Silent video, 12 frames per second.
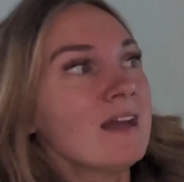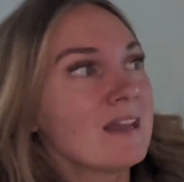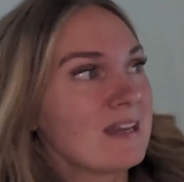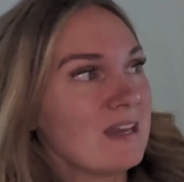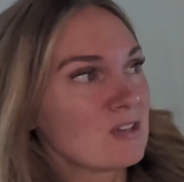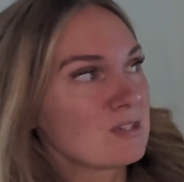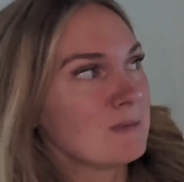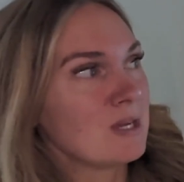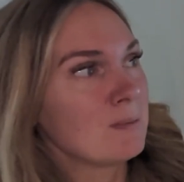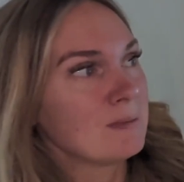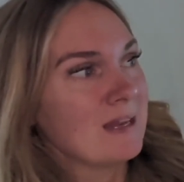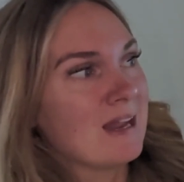Here's
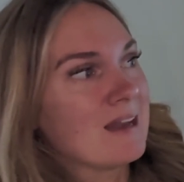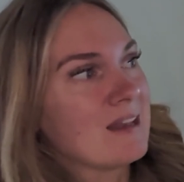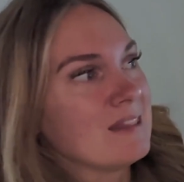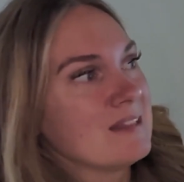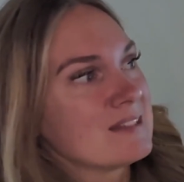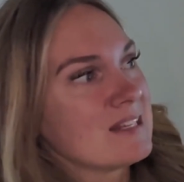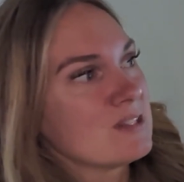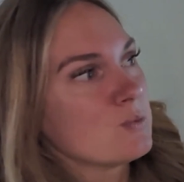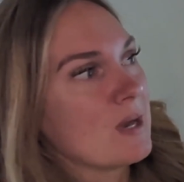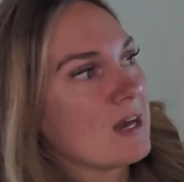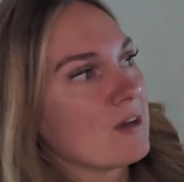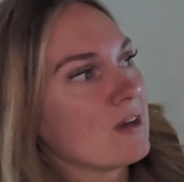meal plan, and this is
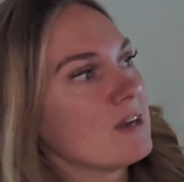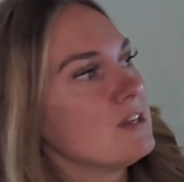where